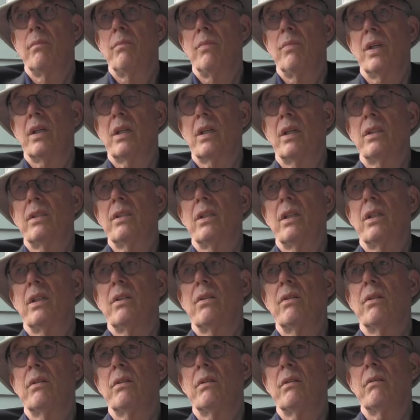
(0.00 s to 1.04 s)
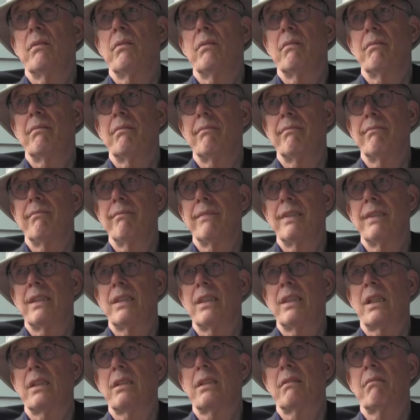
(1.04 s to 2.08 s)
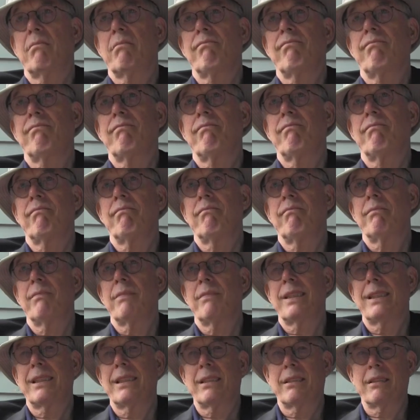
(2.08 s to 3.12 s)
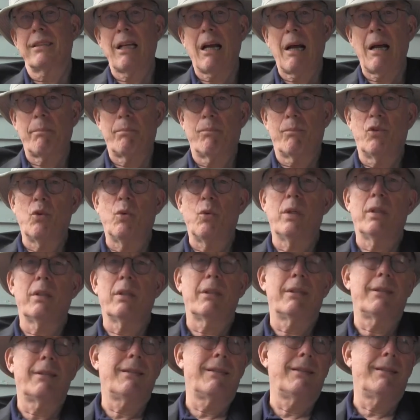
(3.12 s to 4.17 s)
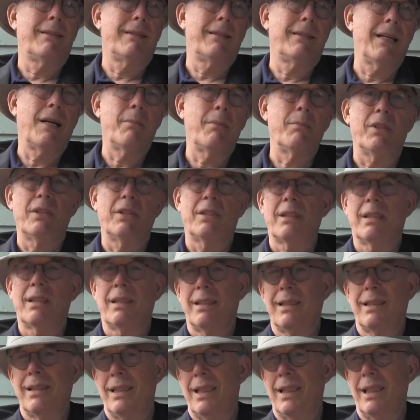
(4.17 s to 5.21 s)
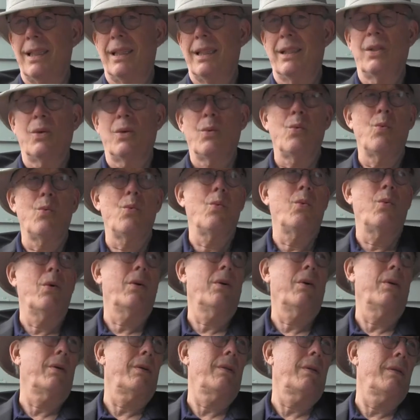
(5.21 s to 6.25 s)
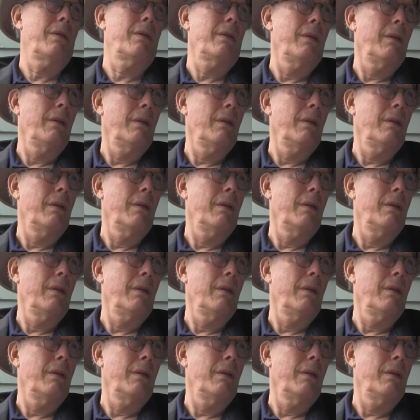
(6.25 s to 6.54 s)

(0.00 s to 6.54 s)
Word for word: because he couldn't just stop doing the dumbest thing in the world.